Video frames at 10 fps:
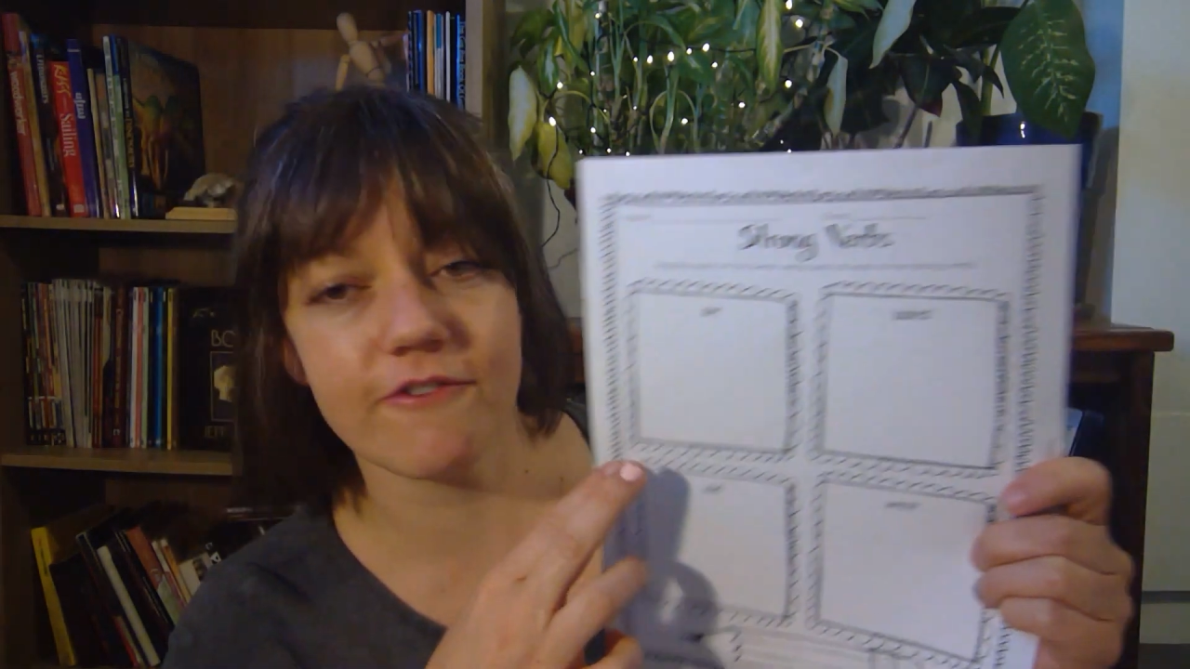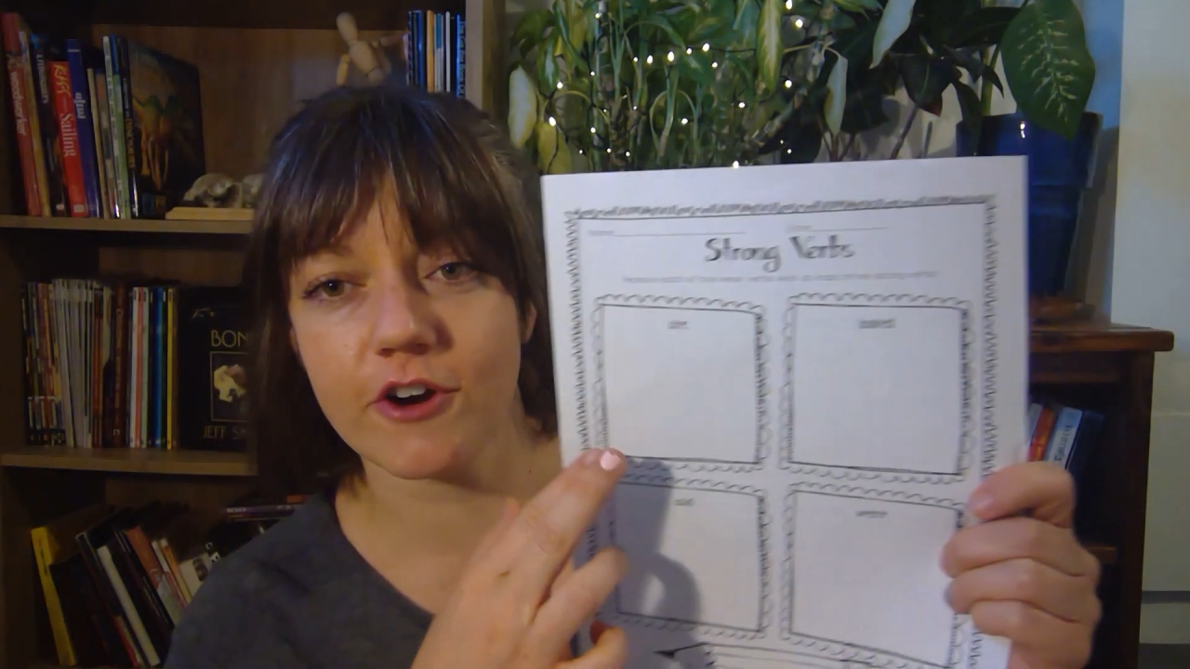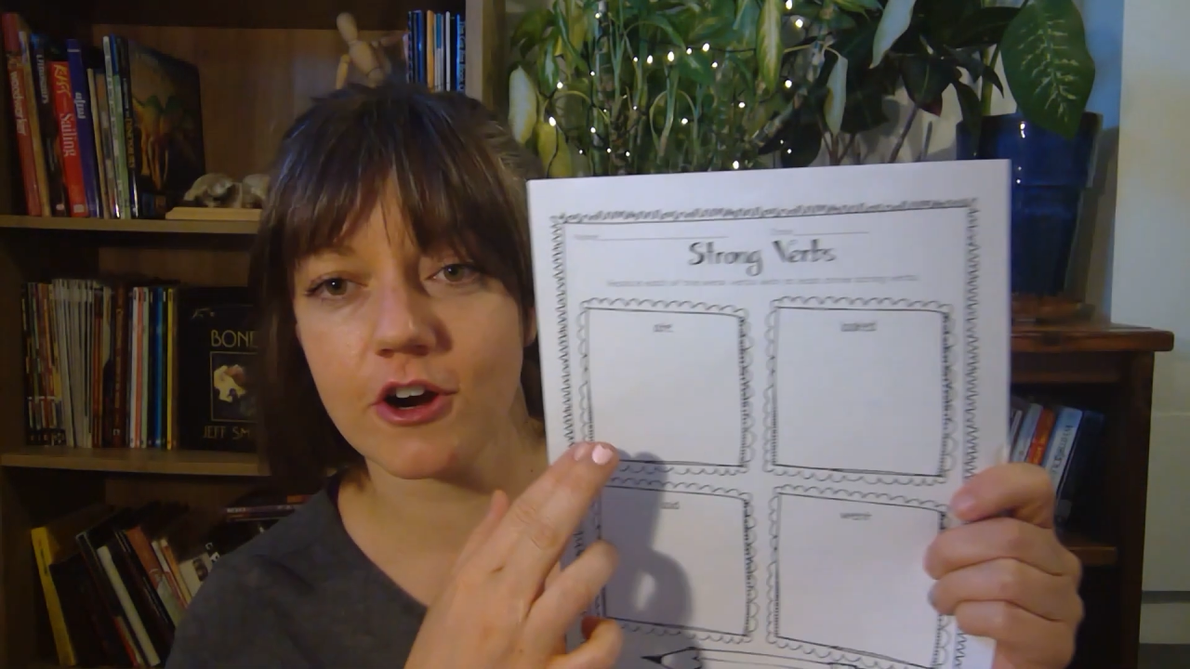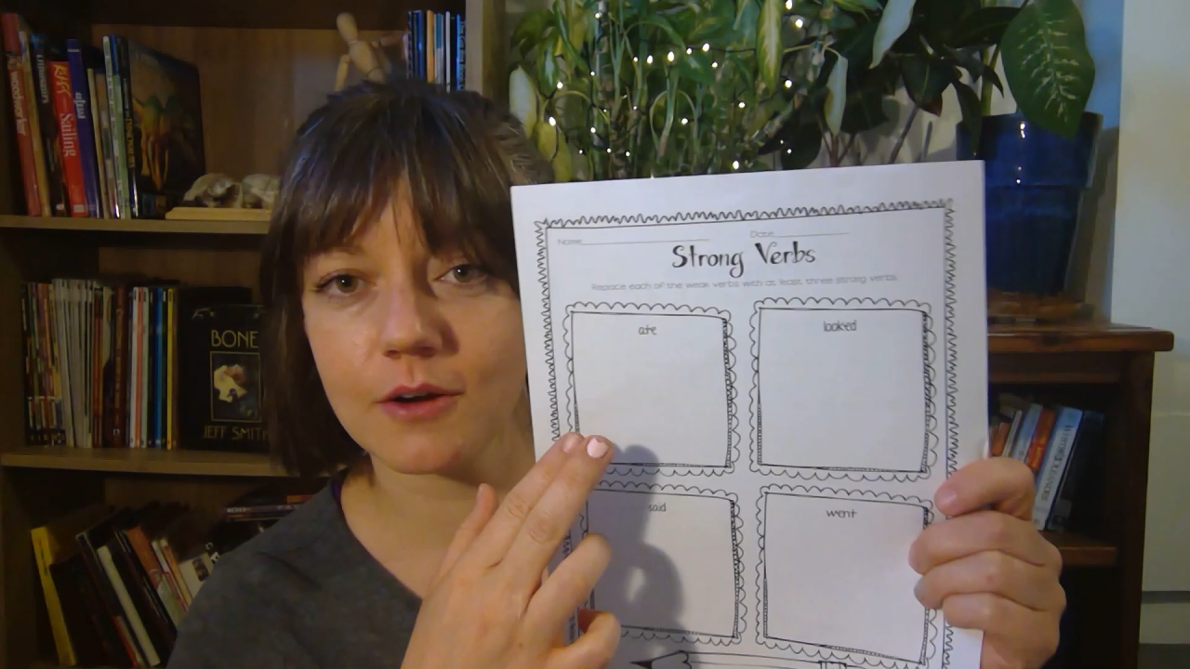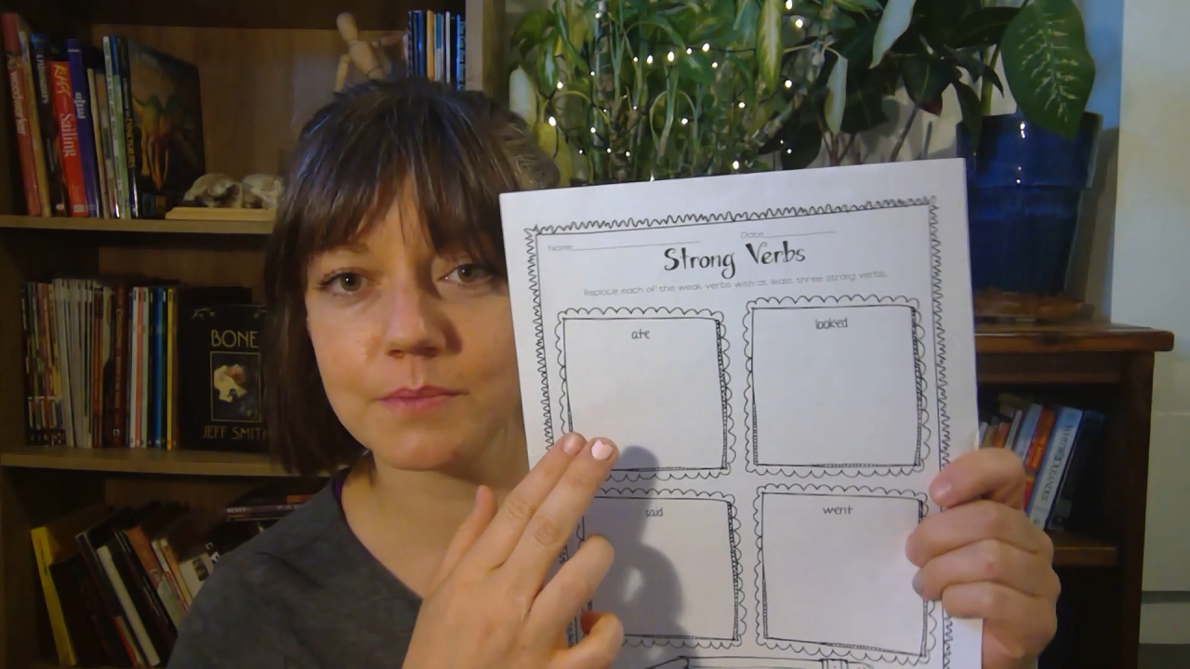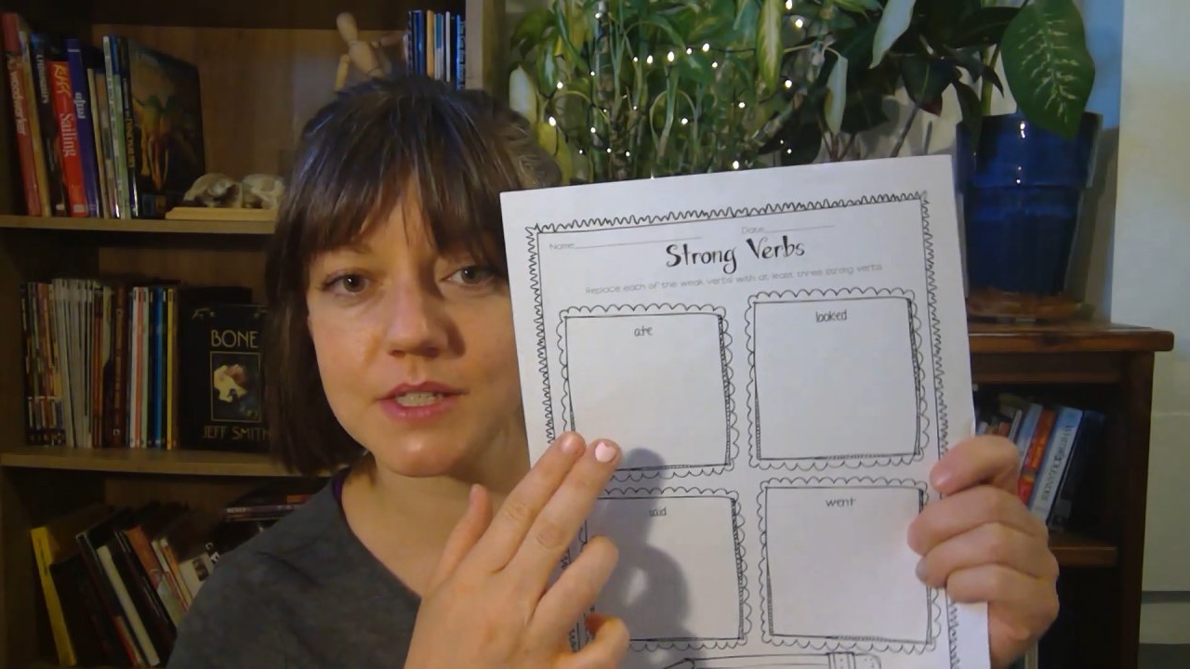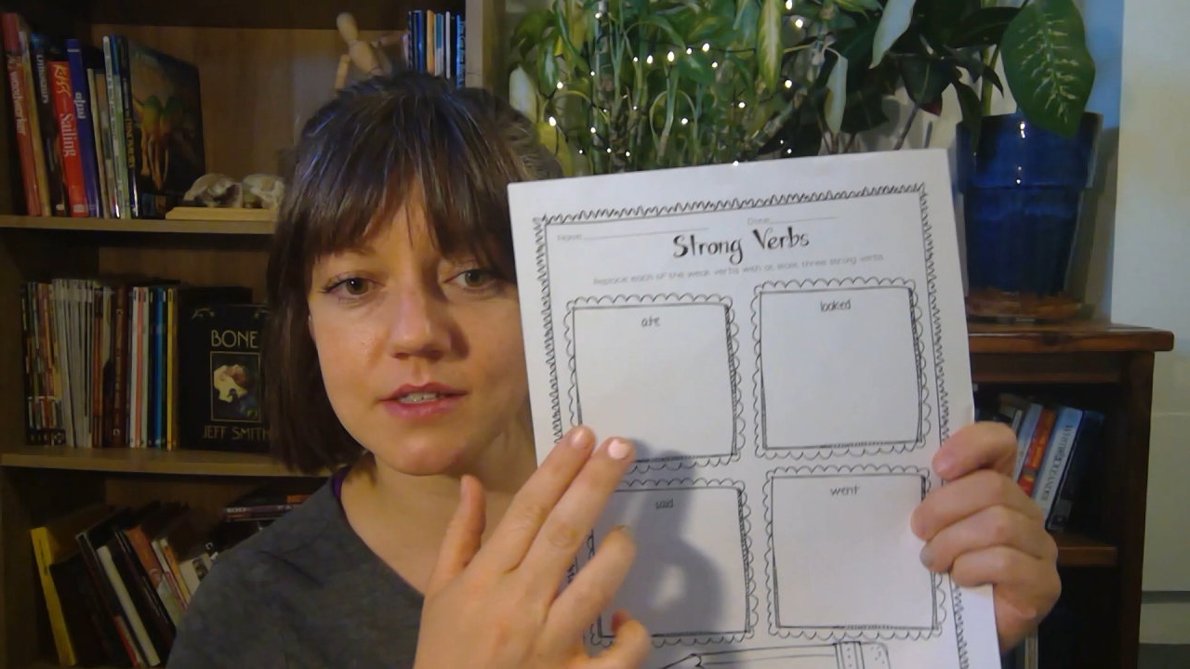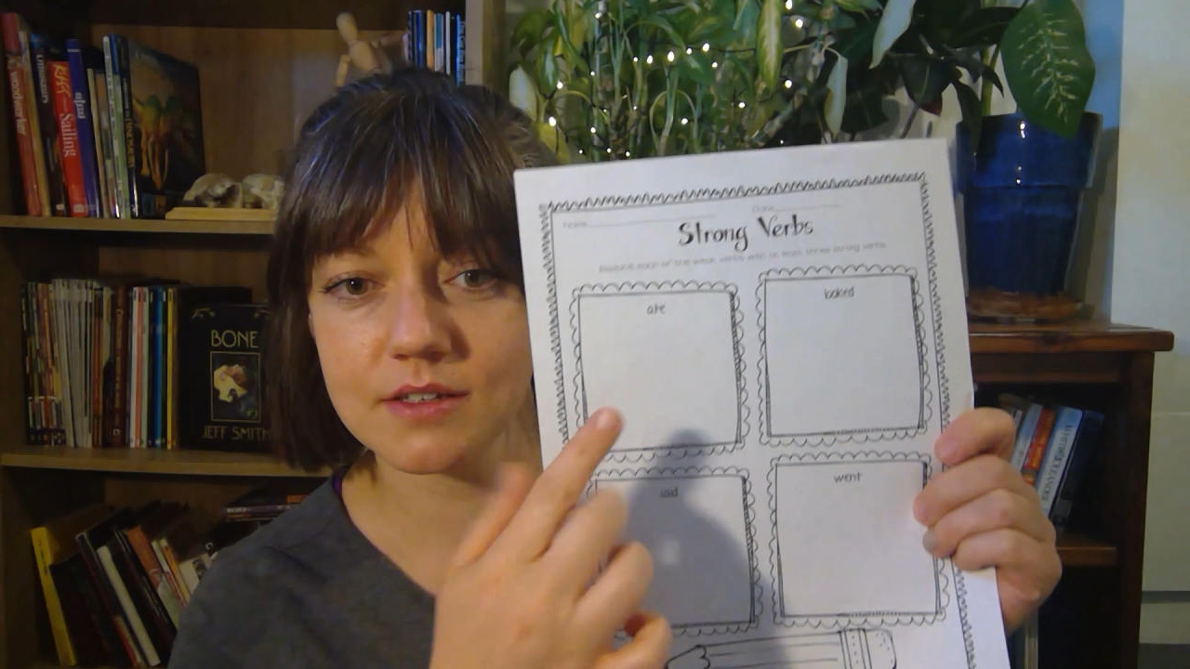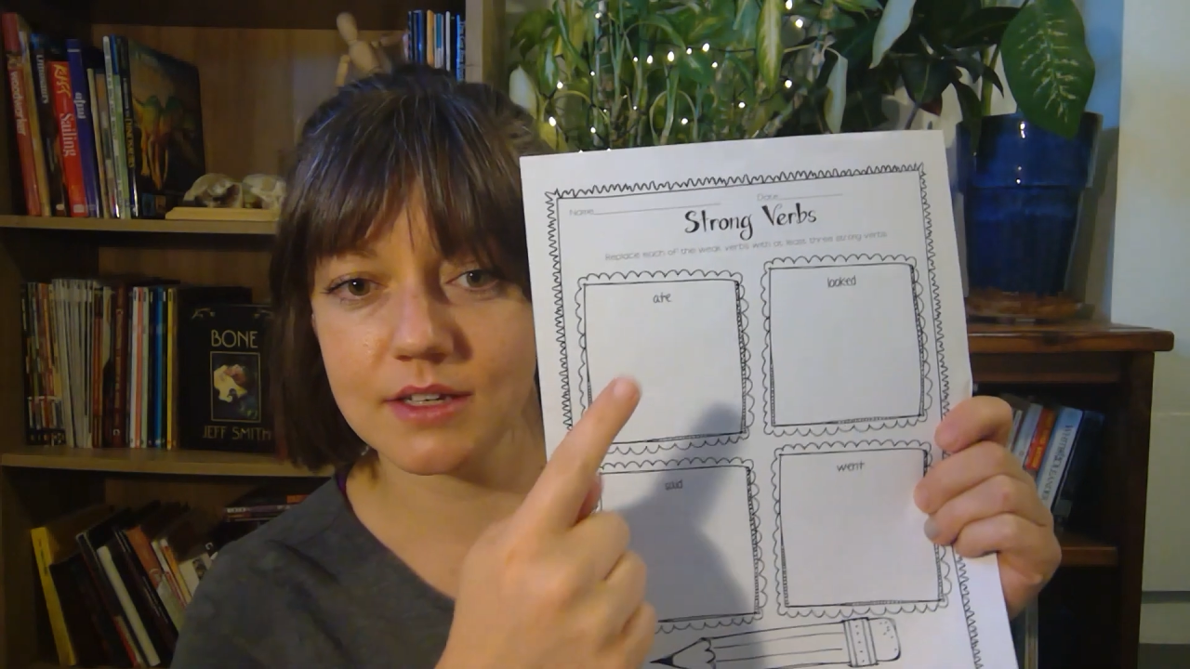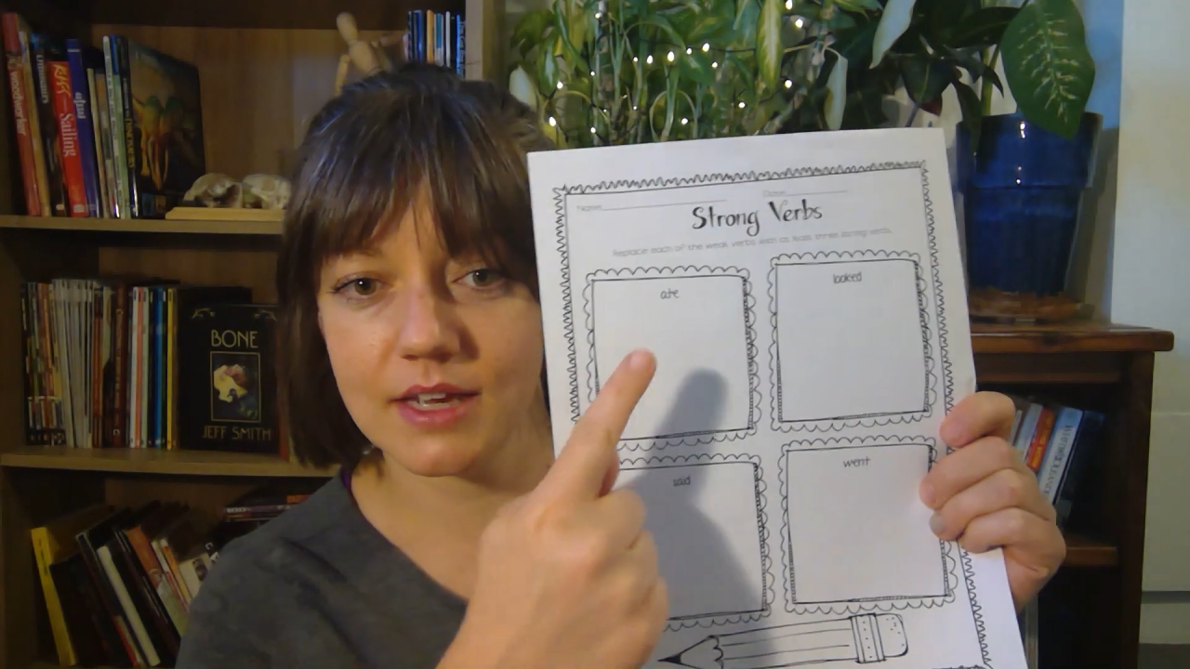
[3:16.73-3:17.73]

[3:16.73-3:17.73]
verbs